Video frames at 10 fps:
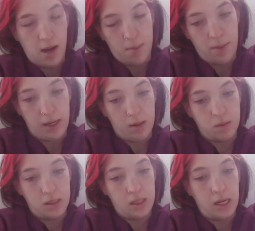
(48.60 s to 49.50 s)
I'm back
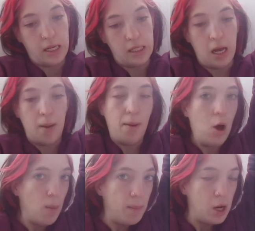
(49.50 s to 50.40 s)
upstairs. I'm
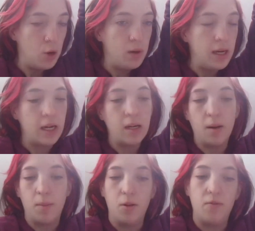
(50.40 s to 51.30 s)
uploading
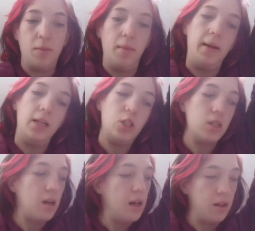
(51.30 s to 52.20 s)
my
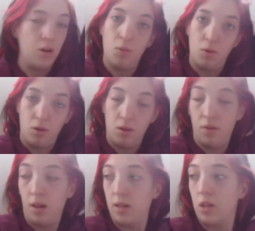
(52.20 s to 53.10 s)
mansion and then uploading the
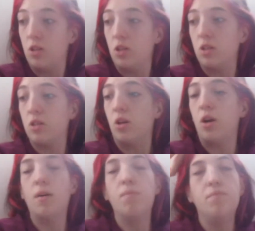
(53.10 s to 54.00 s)
vlog that I just
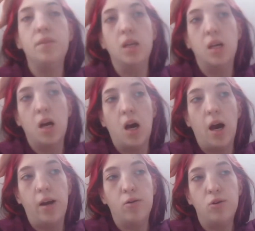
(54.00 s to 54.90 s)
saw.
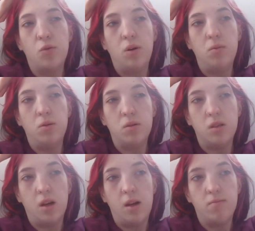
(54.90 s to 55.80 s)
I don't know what I'm doing
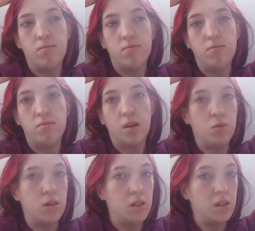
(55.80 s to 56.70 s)
today. I
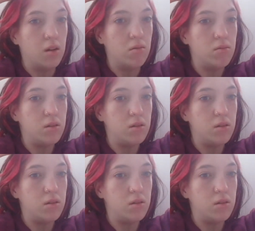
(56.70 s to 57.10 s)
really don't.